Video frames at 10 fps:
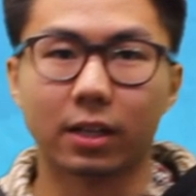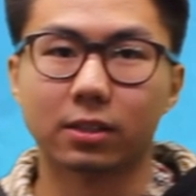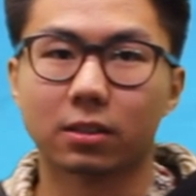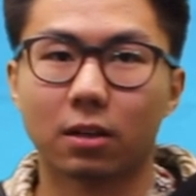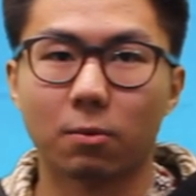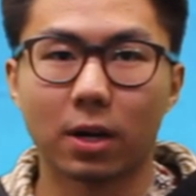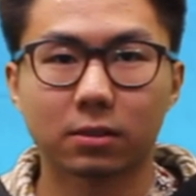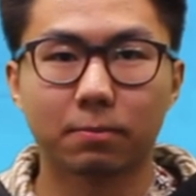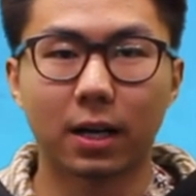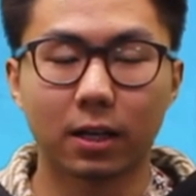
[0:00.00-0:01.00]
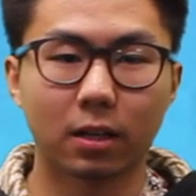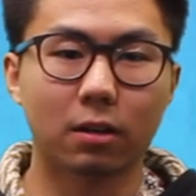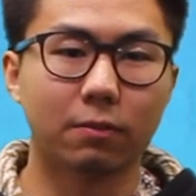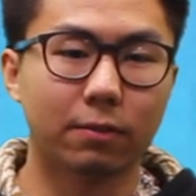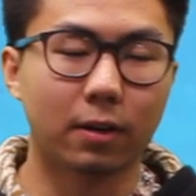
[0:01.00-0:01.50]
is a vast
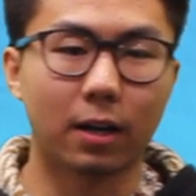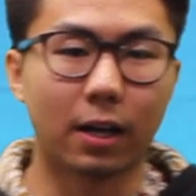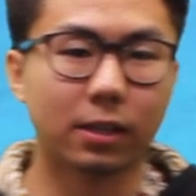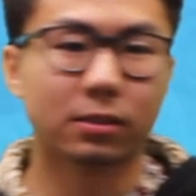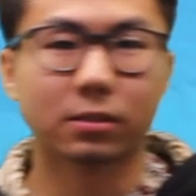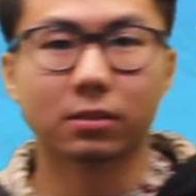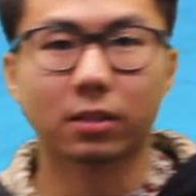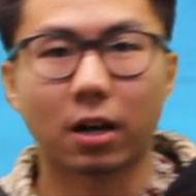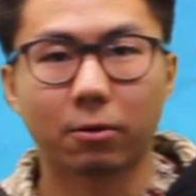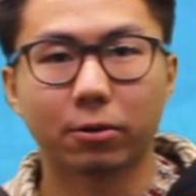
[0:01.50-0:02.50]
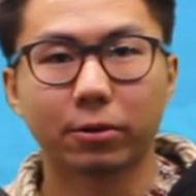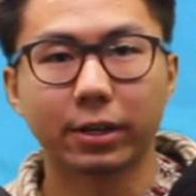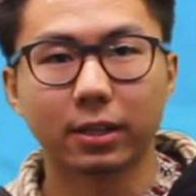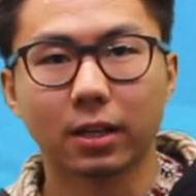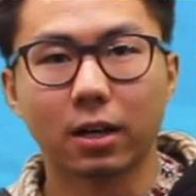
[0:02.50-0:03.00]
body of ice
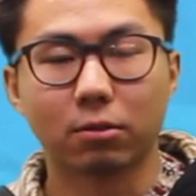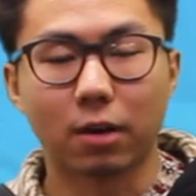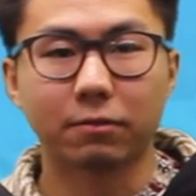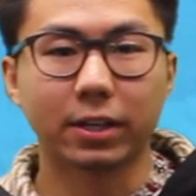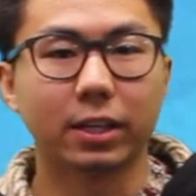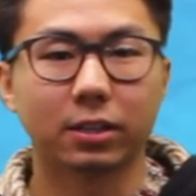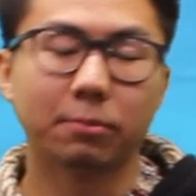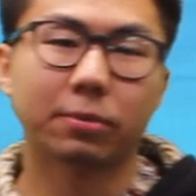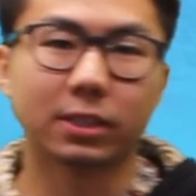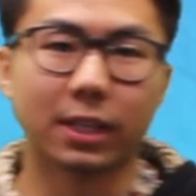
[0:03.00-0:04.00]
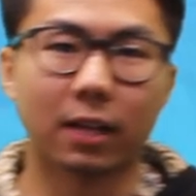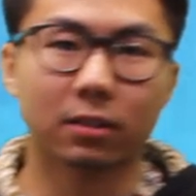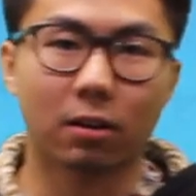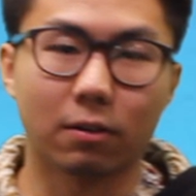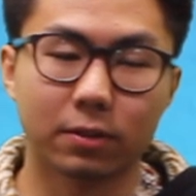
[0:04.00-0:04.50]
covering roughly
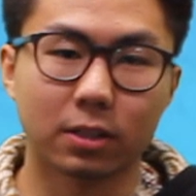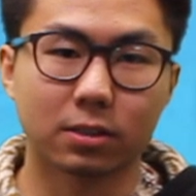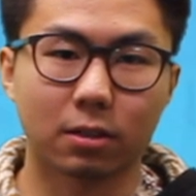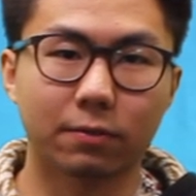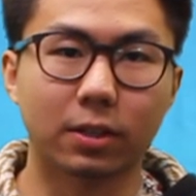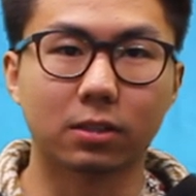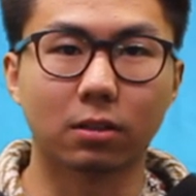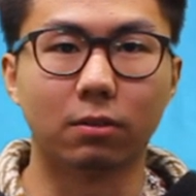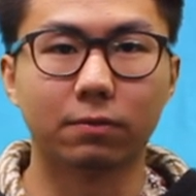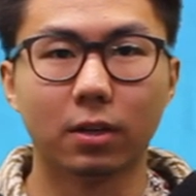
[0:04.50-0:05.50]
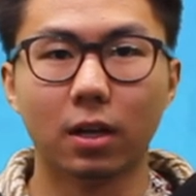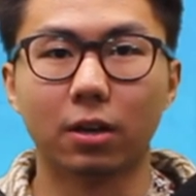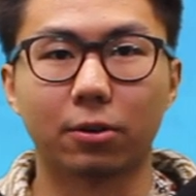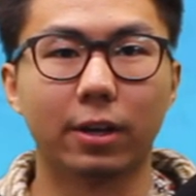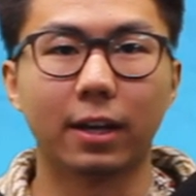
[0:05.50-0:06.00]
80% of the surface of
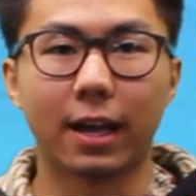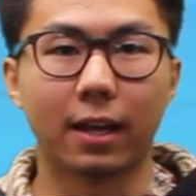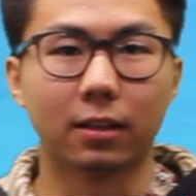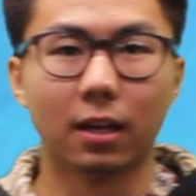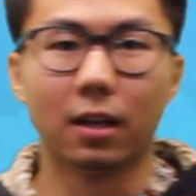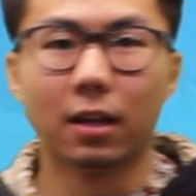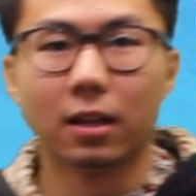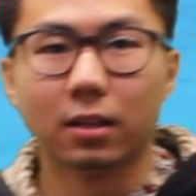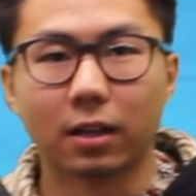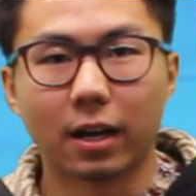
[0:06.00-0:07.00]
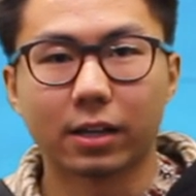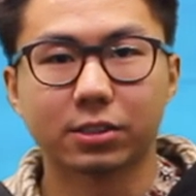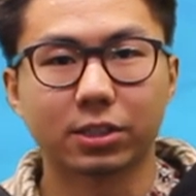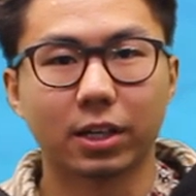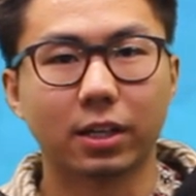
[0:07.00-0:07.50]
Greenland. The
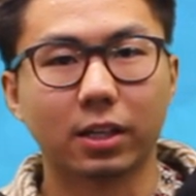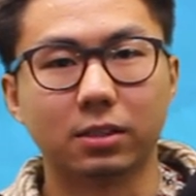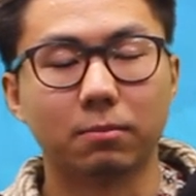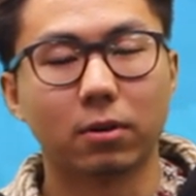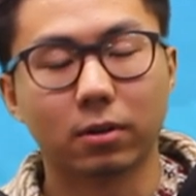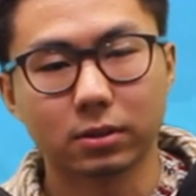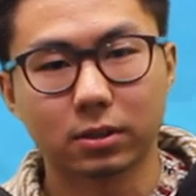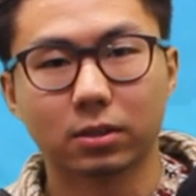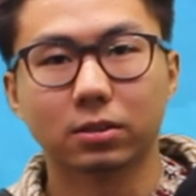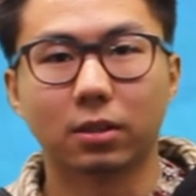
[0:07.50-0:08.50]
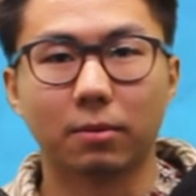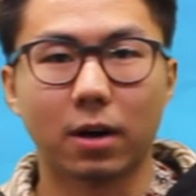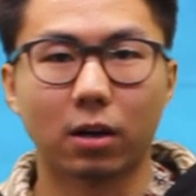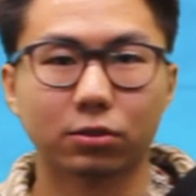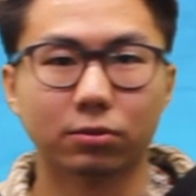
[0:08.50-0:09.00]
ice sheet is
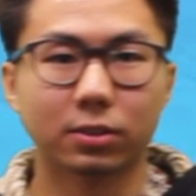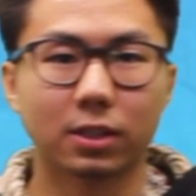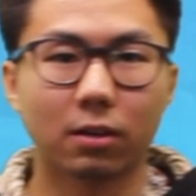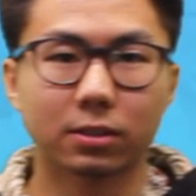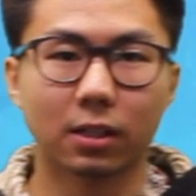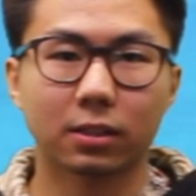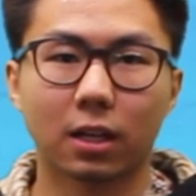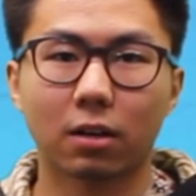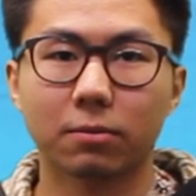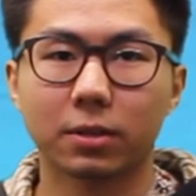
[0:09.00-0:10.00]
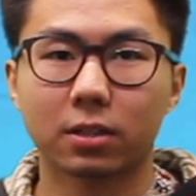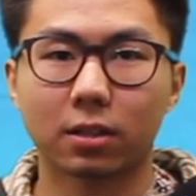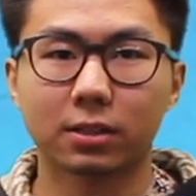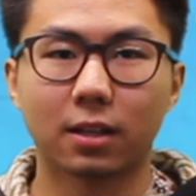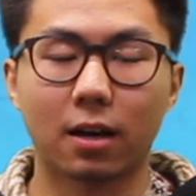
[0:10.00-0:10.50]
about 2,000
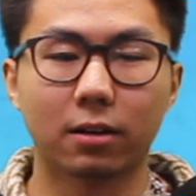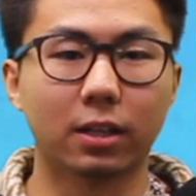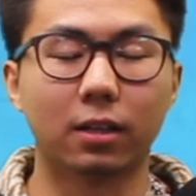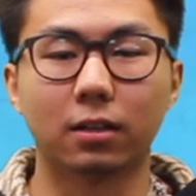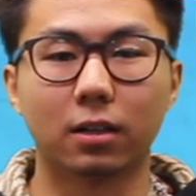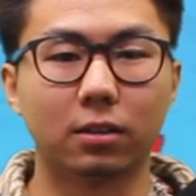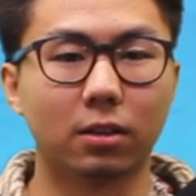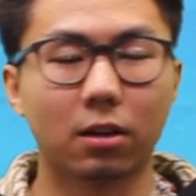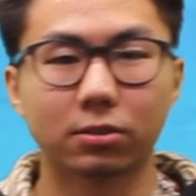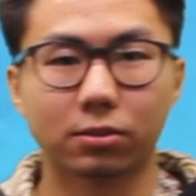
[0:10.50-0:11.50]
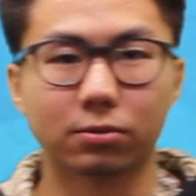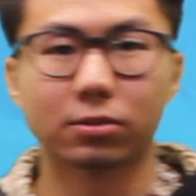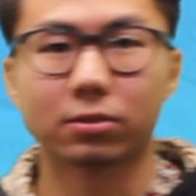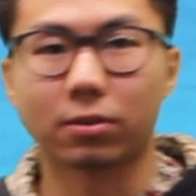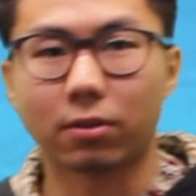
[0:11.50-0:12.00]
kilometers long in a
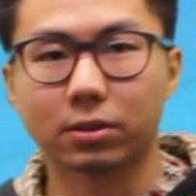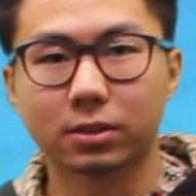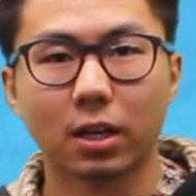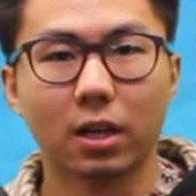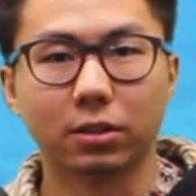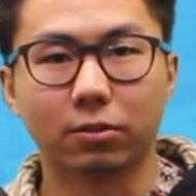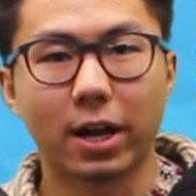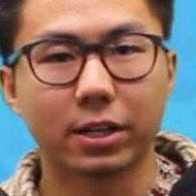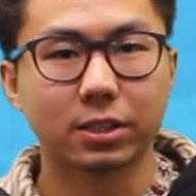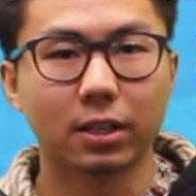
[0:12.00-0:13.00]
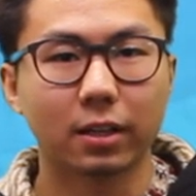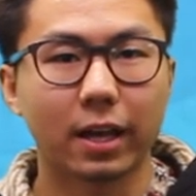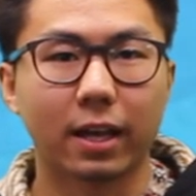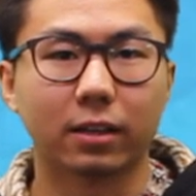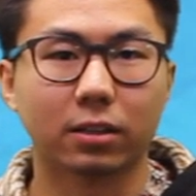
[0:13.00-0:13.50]
north-to-south direction
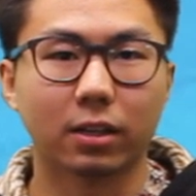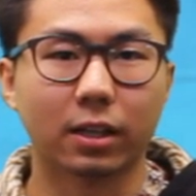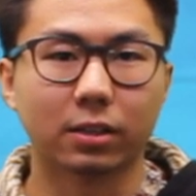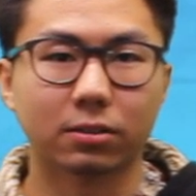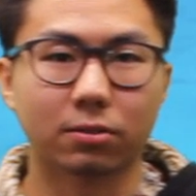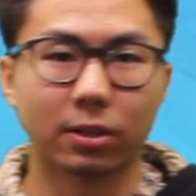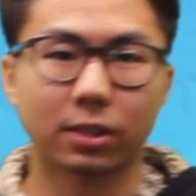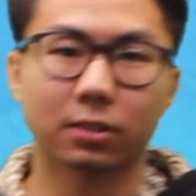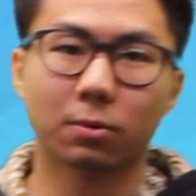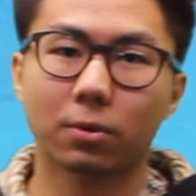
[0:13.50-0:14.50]
and is graced